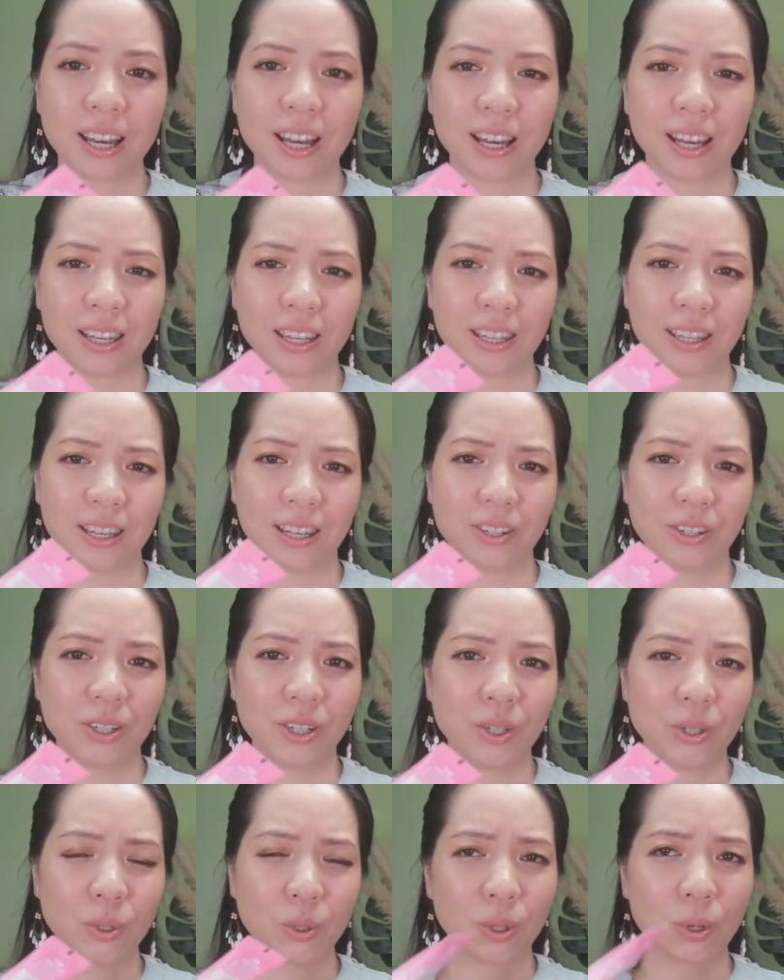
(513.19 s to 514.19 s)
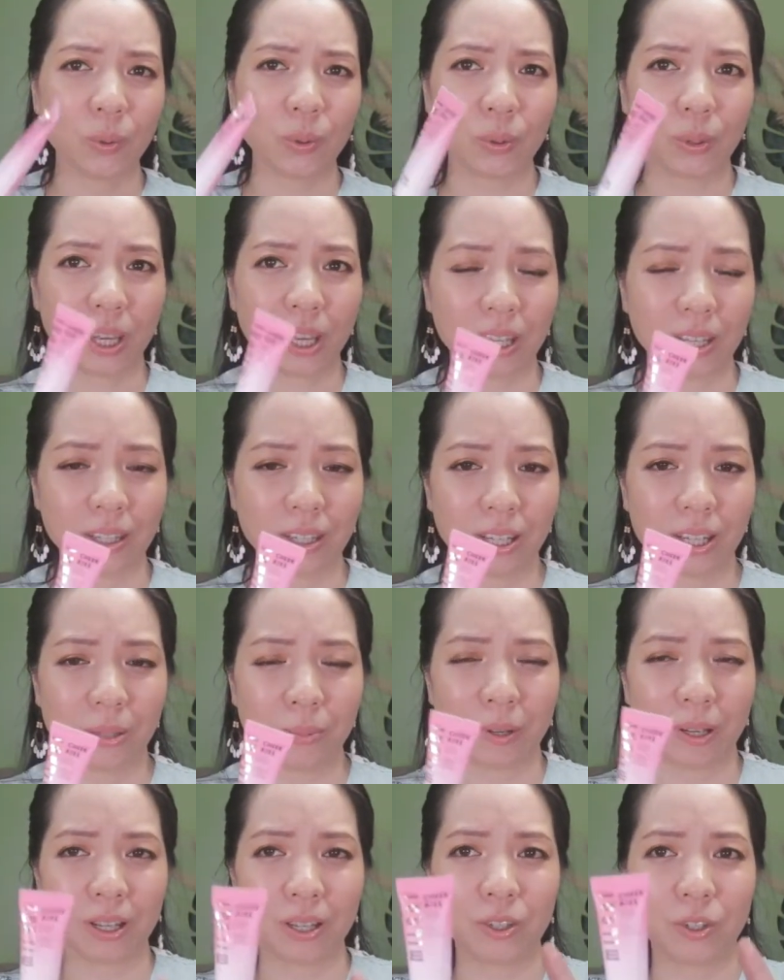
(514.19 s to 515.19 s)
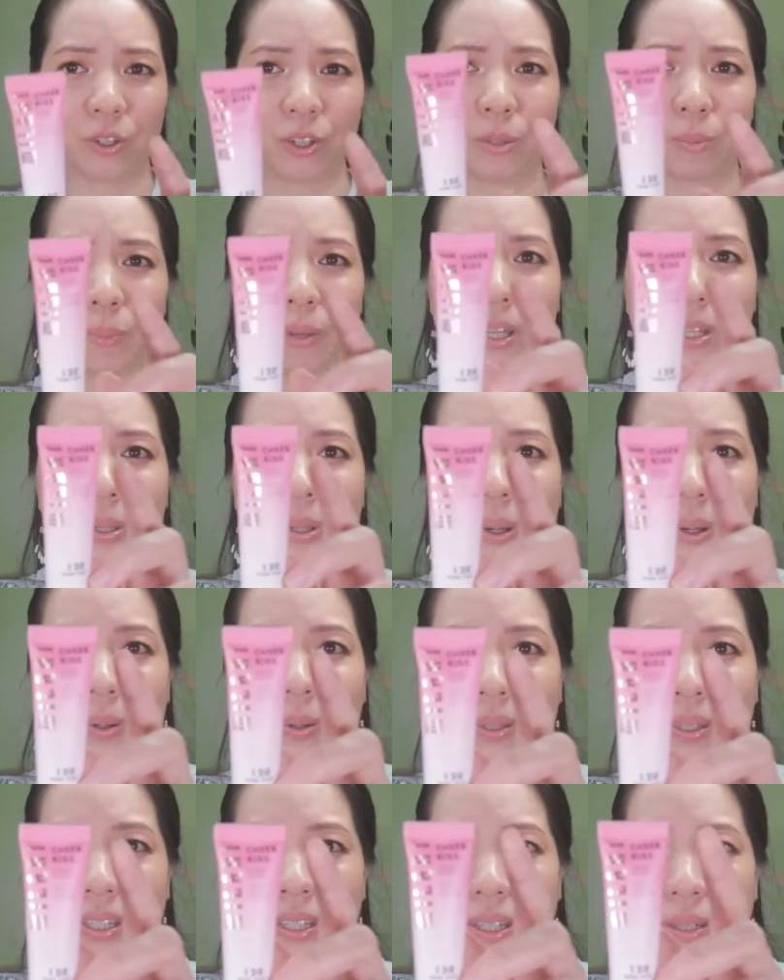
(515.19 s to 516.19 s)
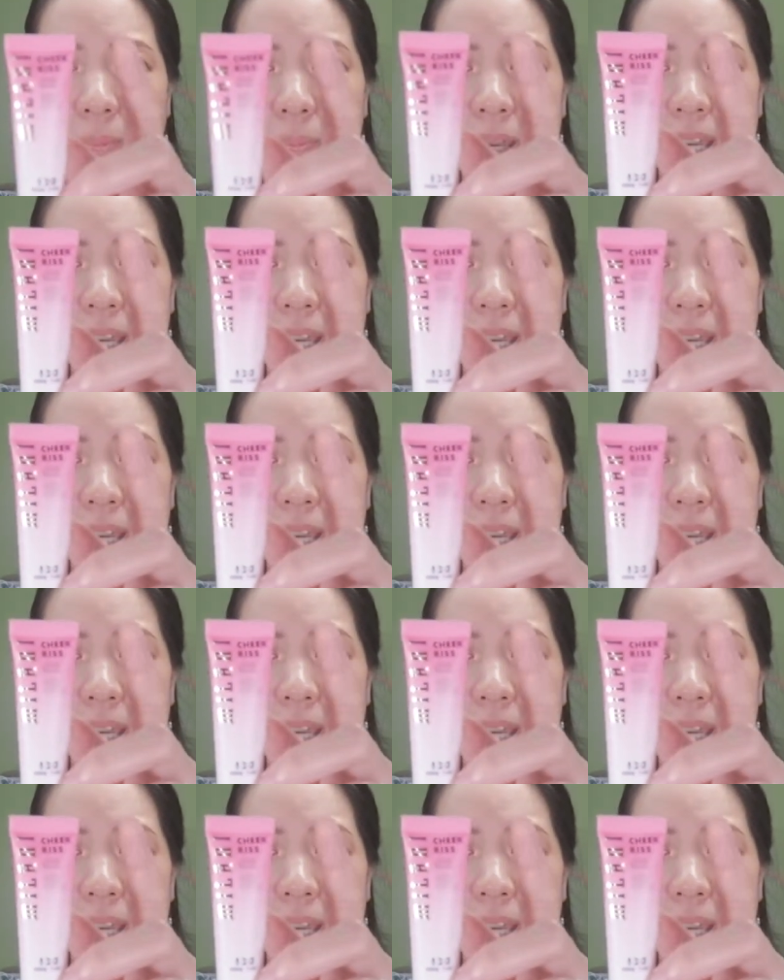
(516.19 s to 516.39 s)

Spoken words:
I actually do not want to get this because just based on the